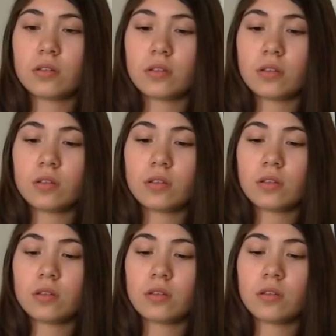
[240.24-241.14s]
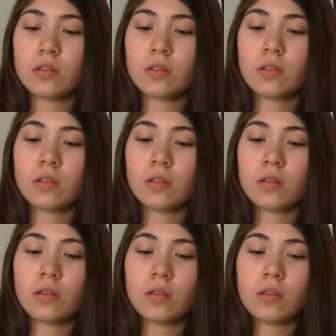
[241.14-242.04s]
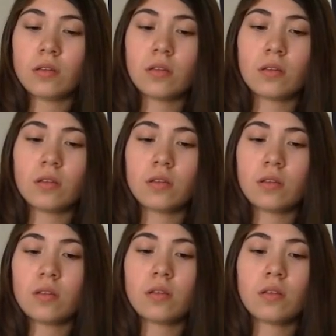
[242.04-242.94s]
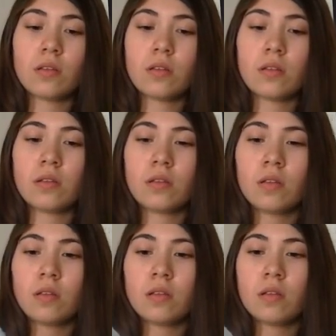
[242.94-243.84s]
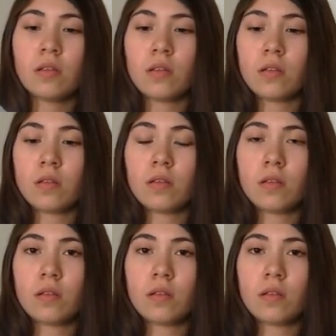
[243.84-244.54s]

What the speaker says: Nobody speaks.